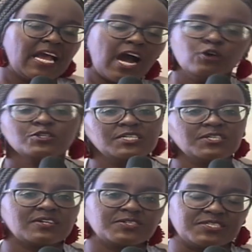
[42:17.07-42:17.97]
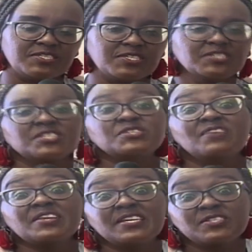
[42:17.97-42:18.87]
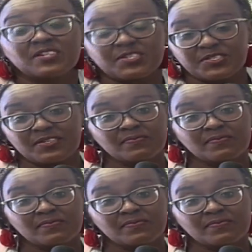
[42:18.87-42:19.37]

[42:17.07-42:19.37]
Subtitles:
How dangerous is it? Is it even dangerous?